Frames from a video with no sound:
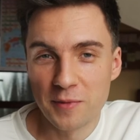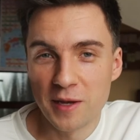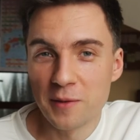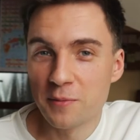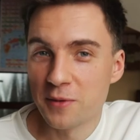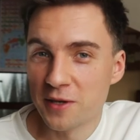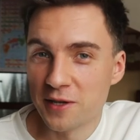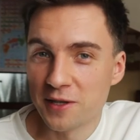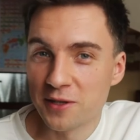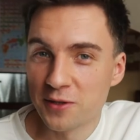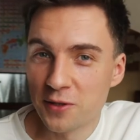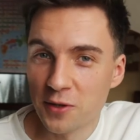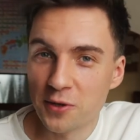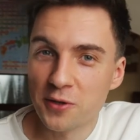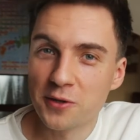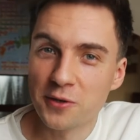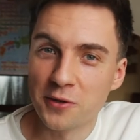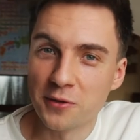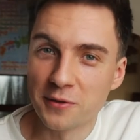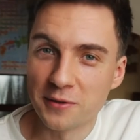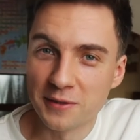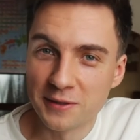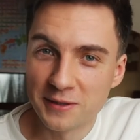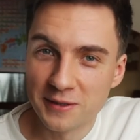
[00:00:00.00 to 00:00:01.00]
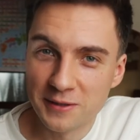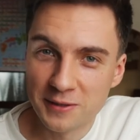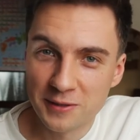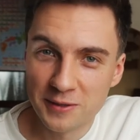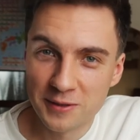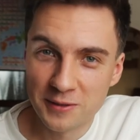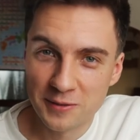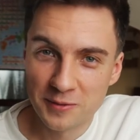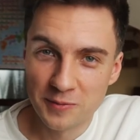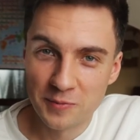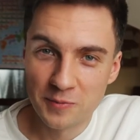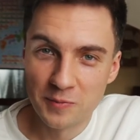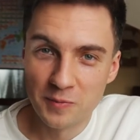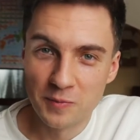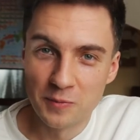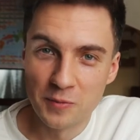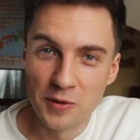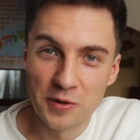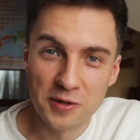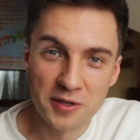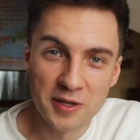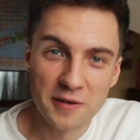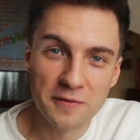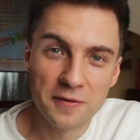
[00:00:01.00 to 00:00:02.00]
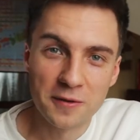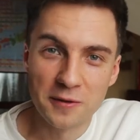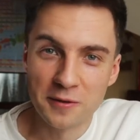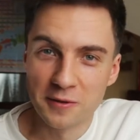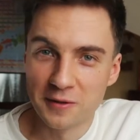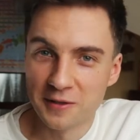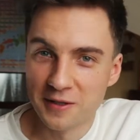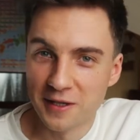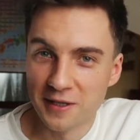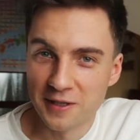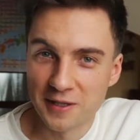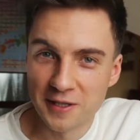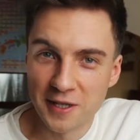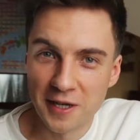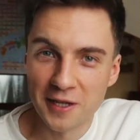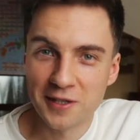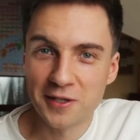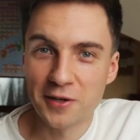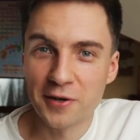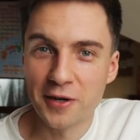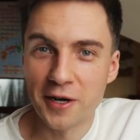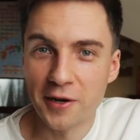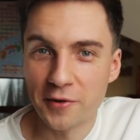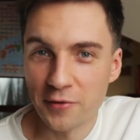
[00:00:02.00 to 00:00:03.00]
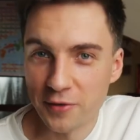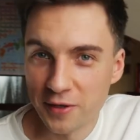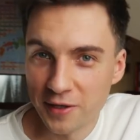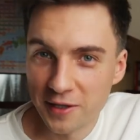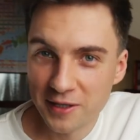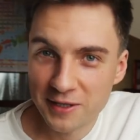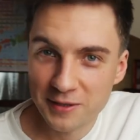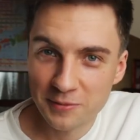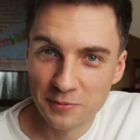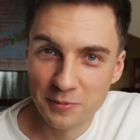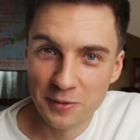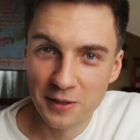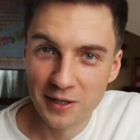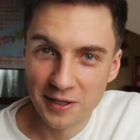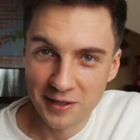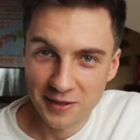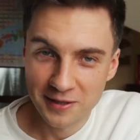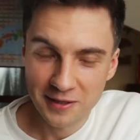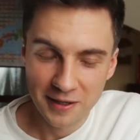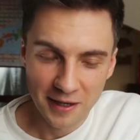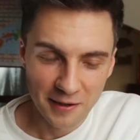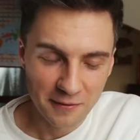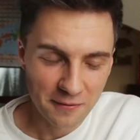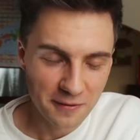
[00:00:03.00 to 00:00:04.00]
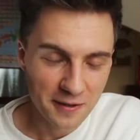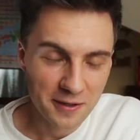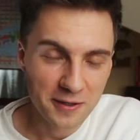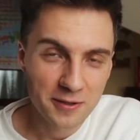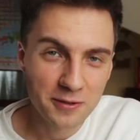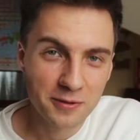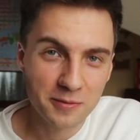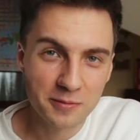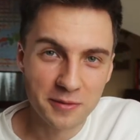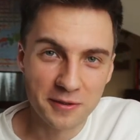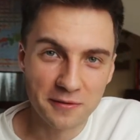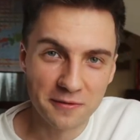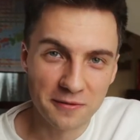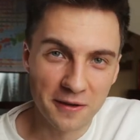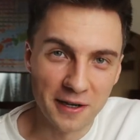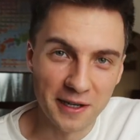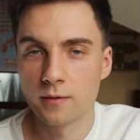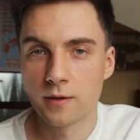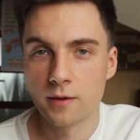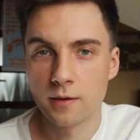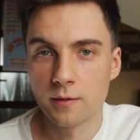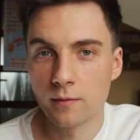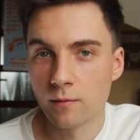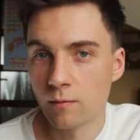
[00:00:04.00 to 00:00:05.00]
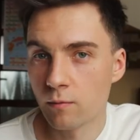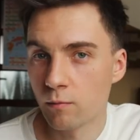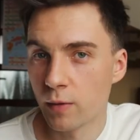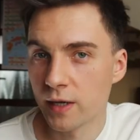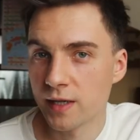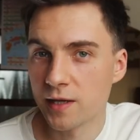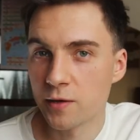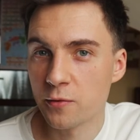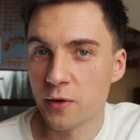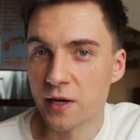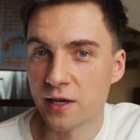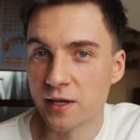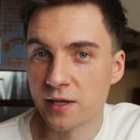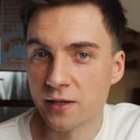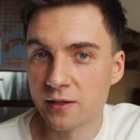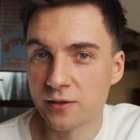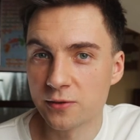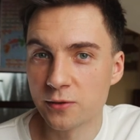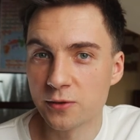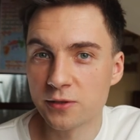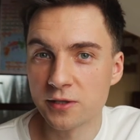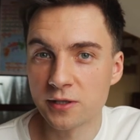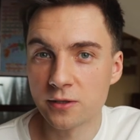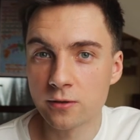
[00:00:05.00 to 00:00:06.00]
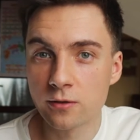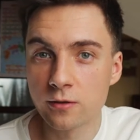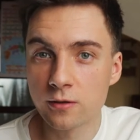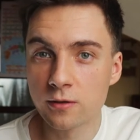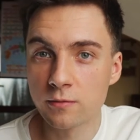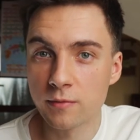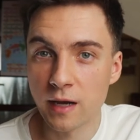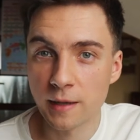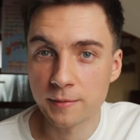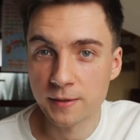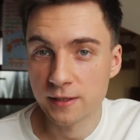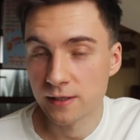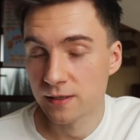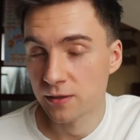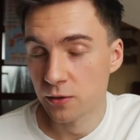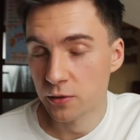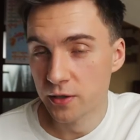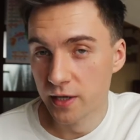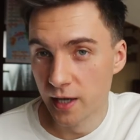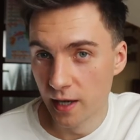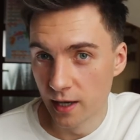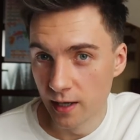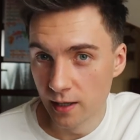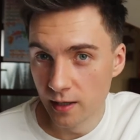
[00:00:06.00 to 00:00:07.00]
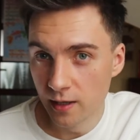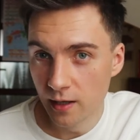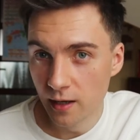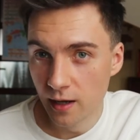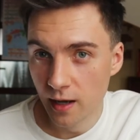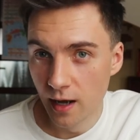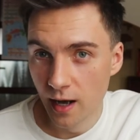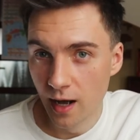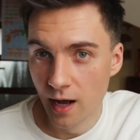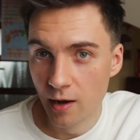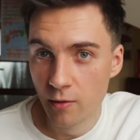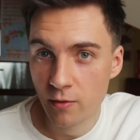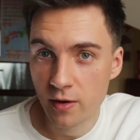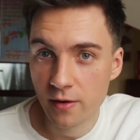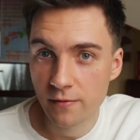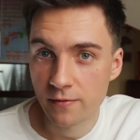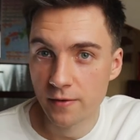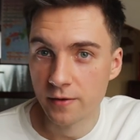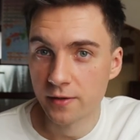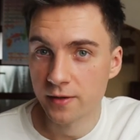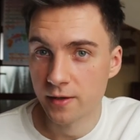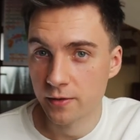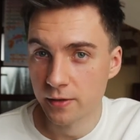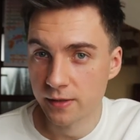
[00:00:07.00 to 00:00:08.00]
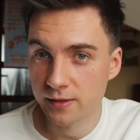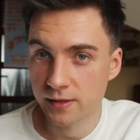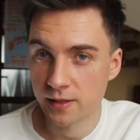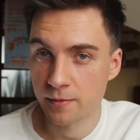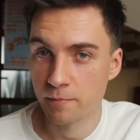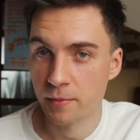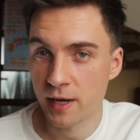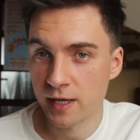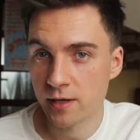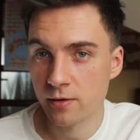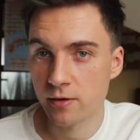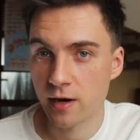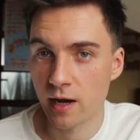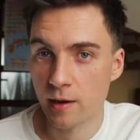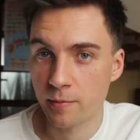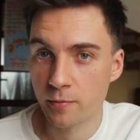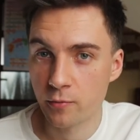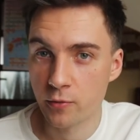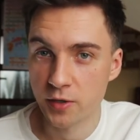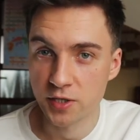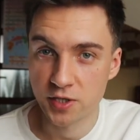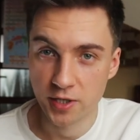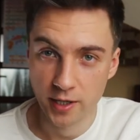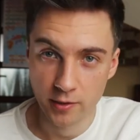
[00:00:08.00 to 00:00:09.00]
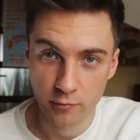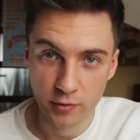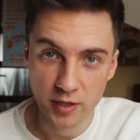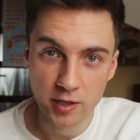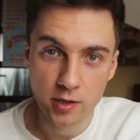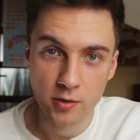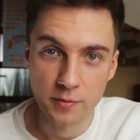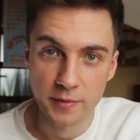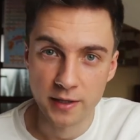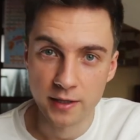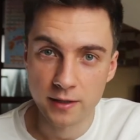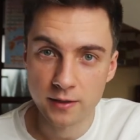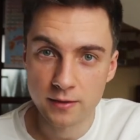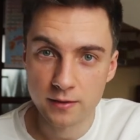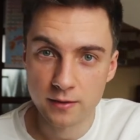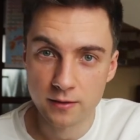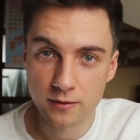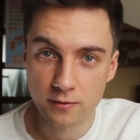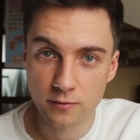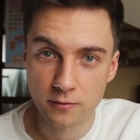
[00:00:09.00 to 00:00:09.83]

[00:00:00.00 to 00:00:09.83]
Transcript: maybe in Tokyo is more difficult than in other areas, but I think you'll be fine. By the way, using Google Maps is okay. However, there is a better app which I recommend,